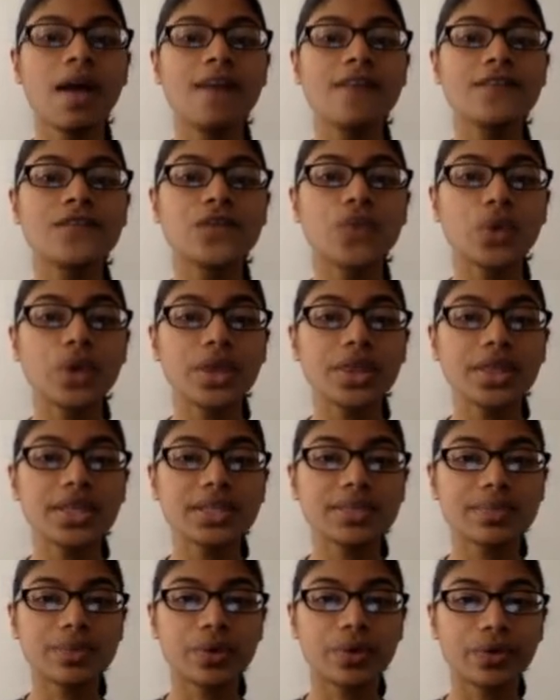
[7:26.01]
For this
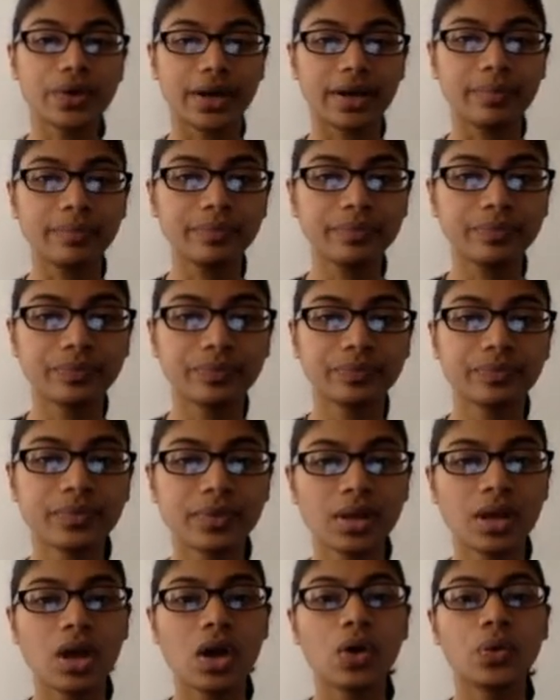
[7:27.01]
program,
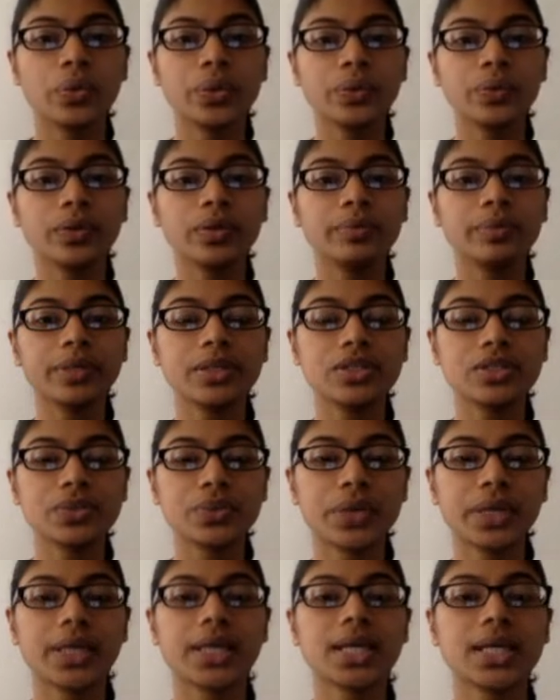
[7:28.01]
we will be
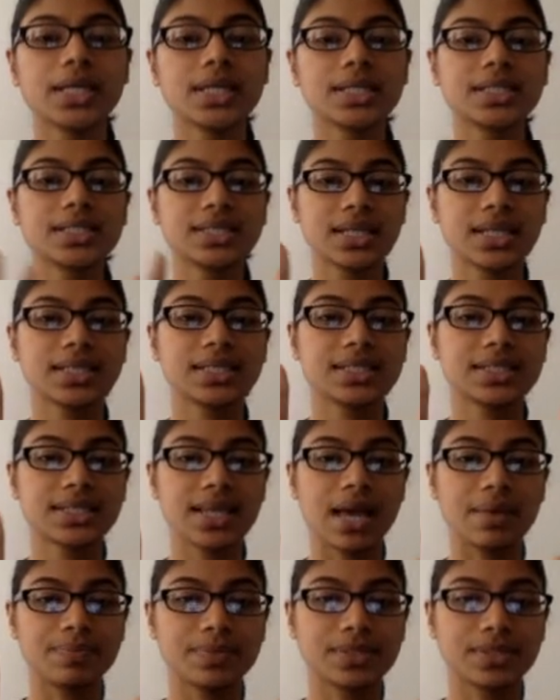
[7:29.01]
doing 6
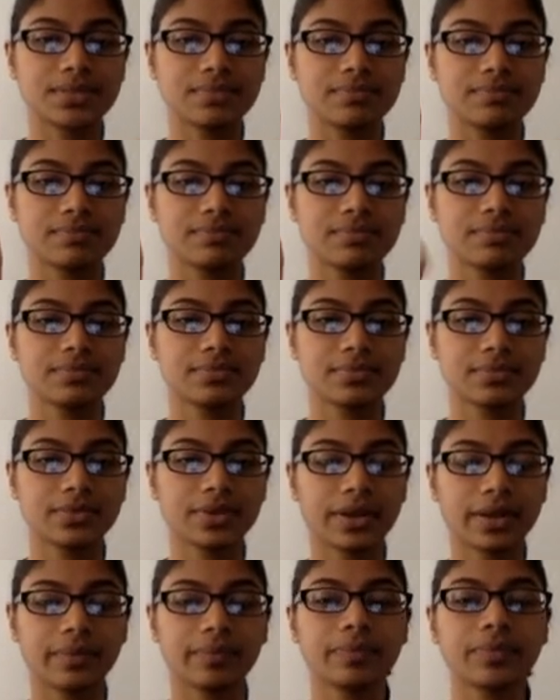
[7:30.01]
steps.
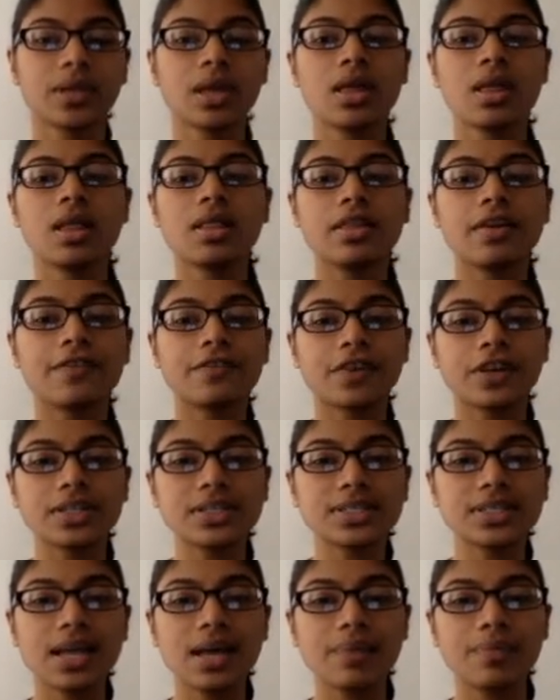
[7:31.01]
The first
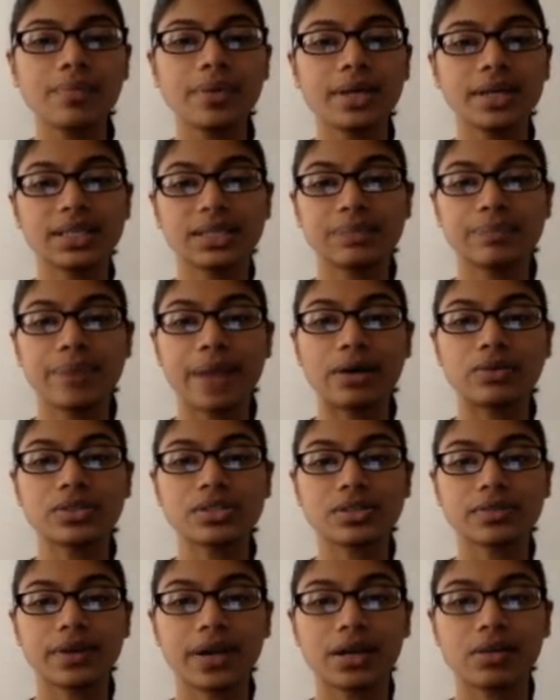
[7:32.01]
step is bounce
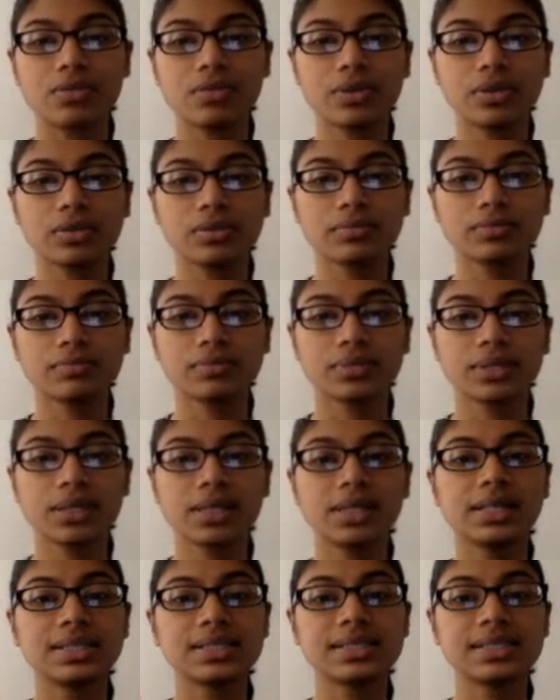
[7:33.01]
around.
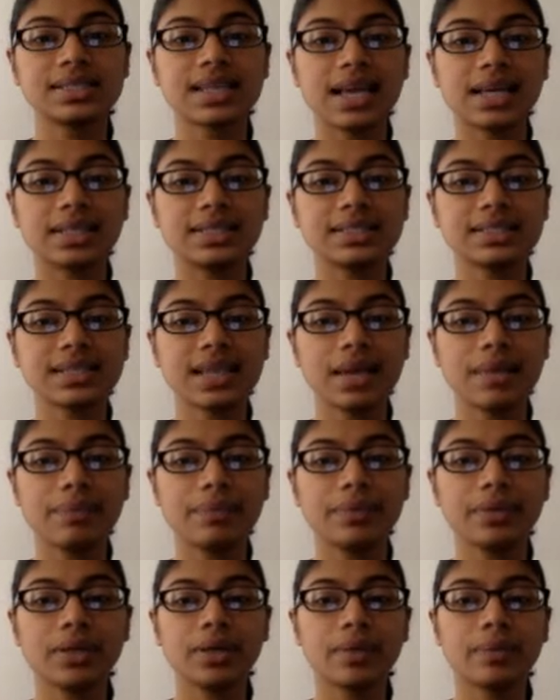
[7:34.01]
Second step,
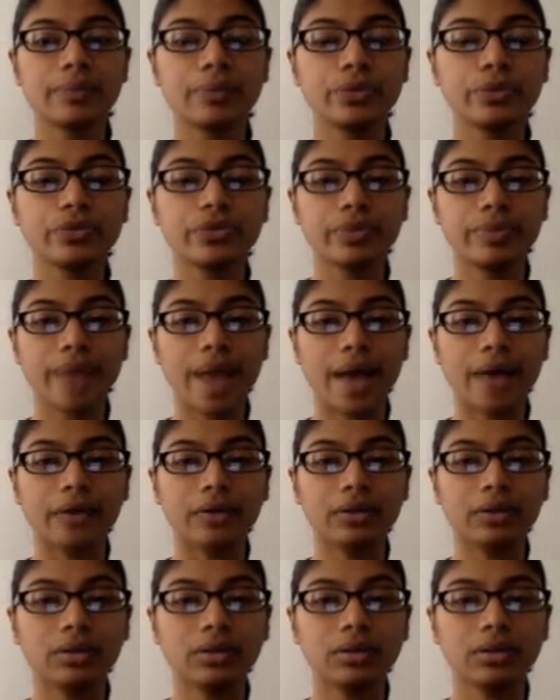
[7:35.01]
move the paddle.